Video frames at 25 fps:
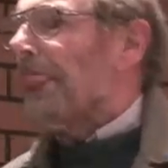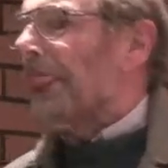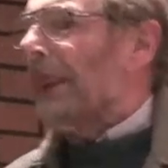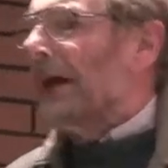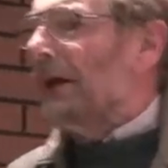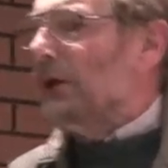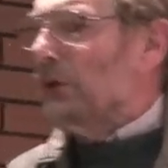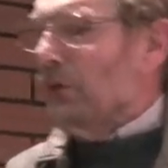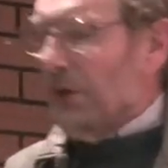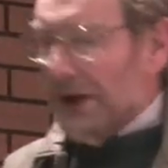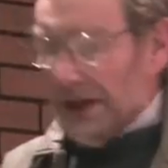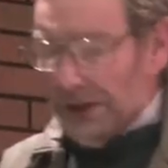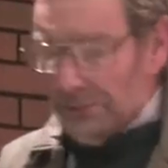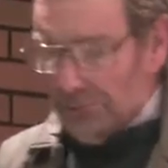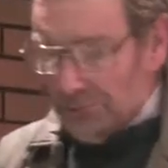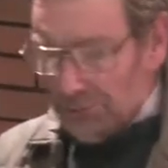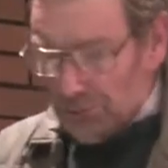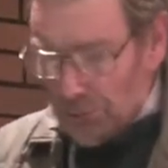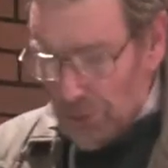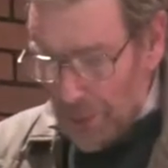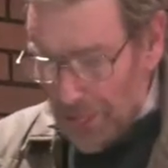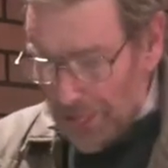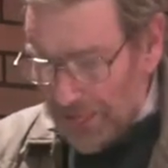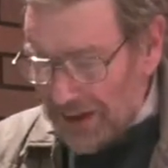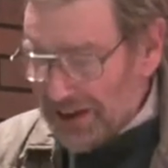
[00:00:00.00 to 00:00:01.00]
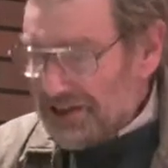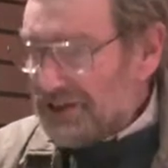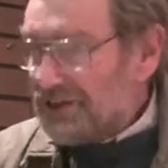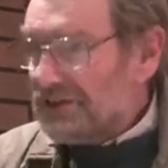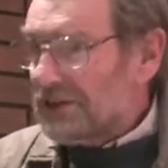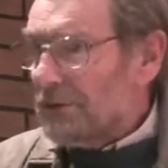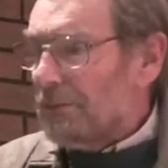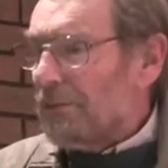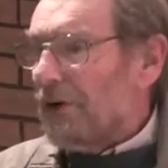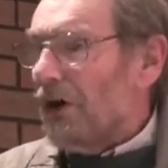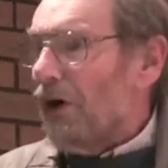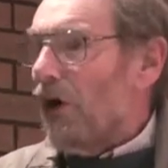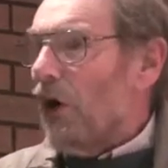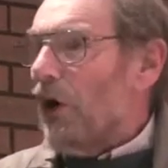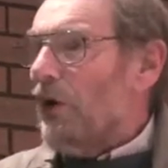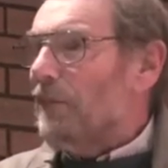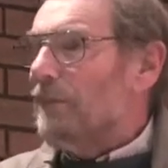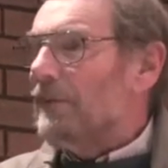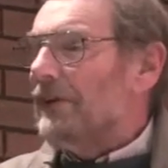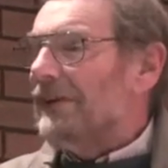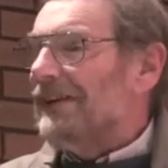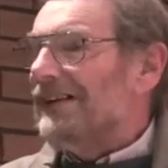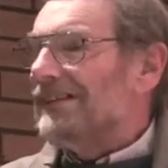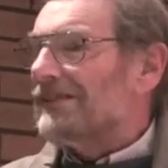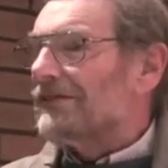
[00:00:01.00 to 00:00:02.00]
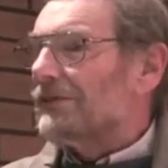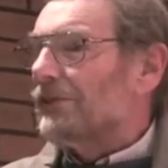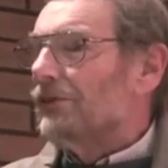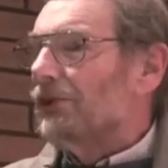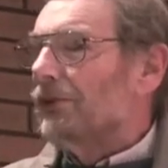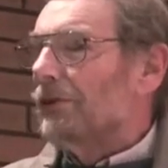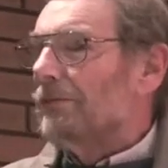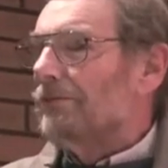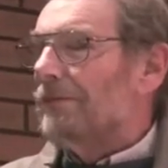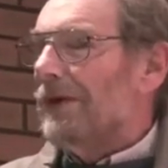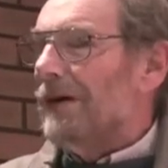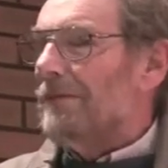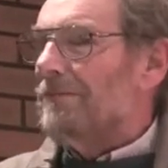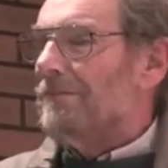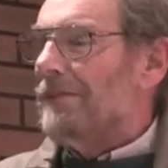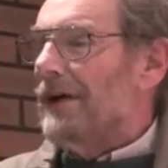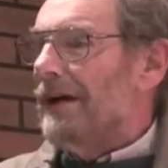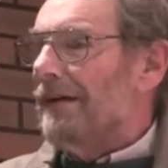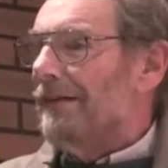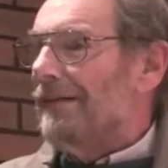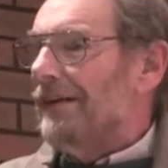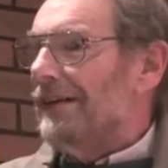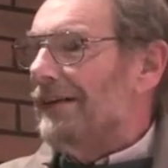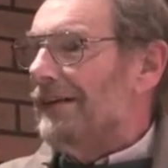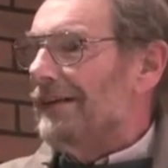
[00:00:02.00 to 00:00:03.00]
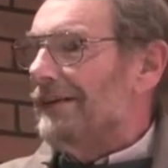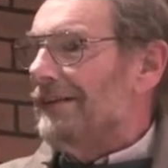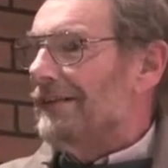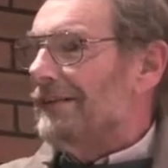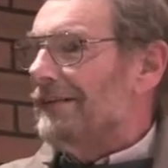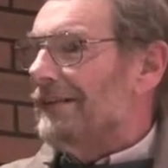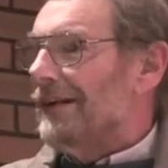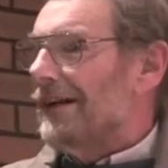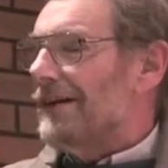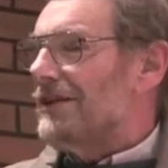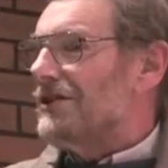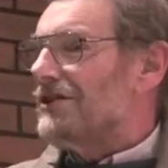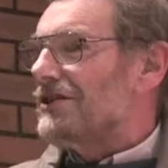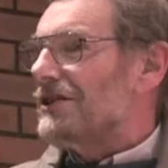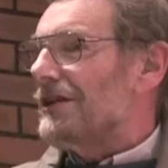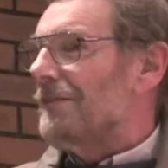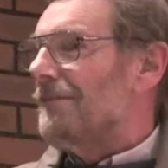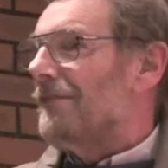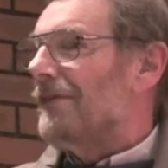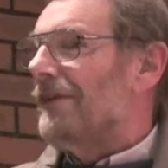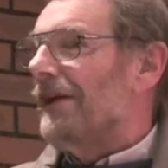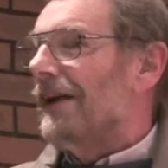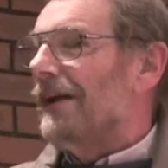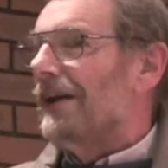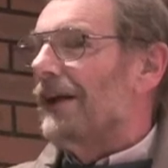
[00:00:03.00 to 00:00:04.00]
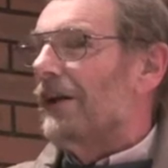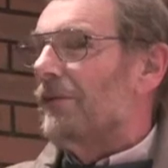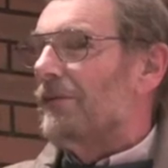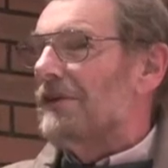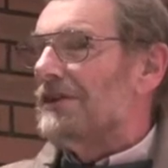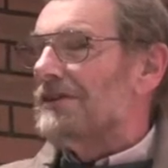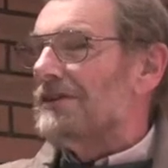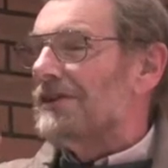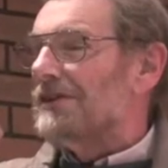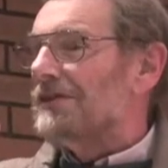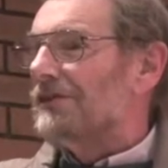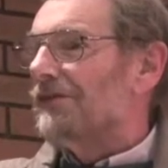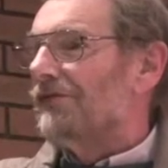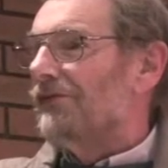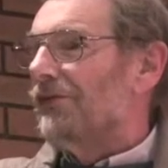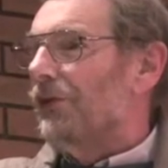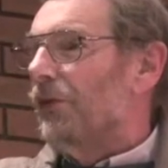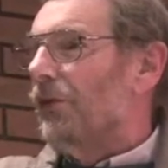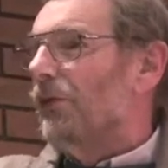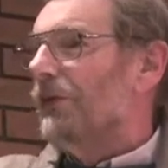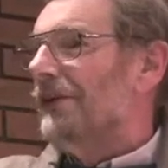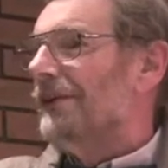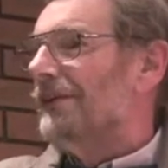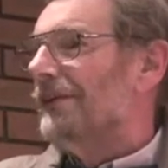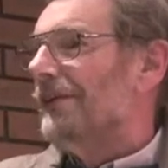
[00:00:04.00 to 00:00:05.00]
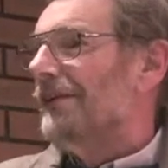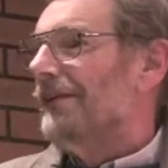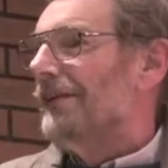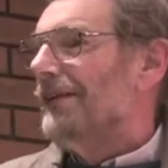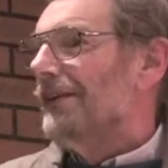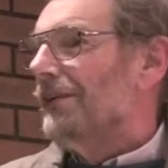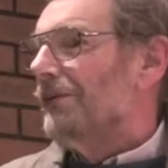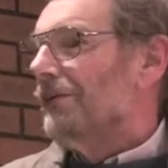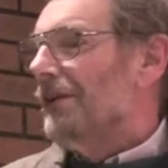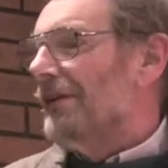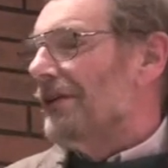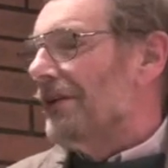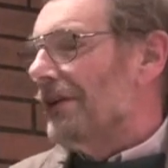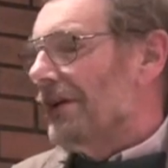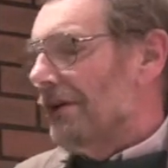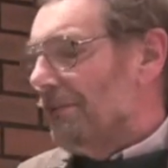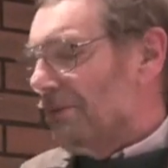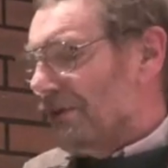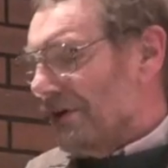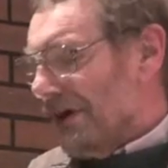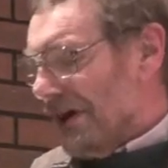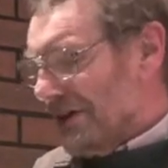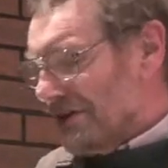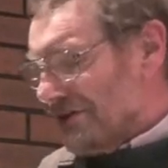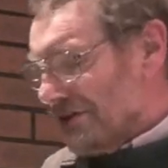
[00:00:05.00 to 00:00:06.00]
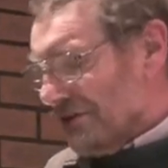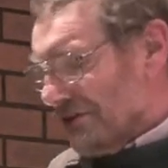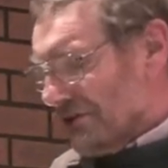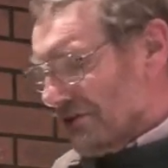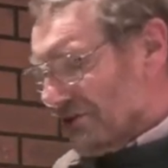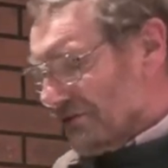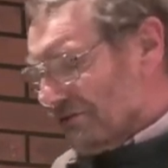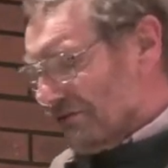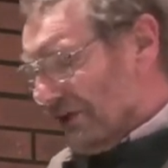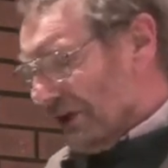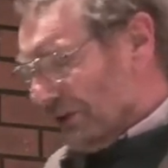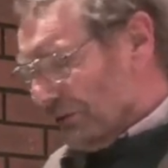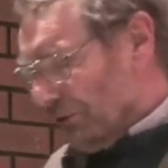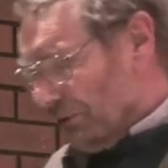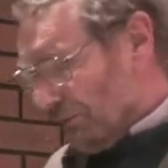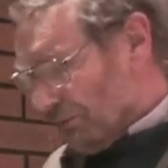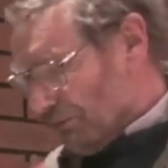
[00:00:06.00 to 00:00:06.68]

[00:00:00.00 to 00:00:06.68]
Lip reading: Anyway, this is a poem, and it's called Pamberi Ne Chinmurenga, which is forward with the liberation struggle.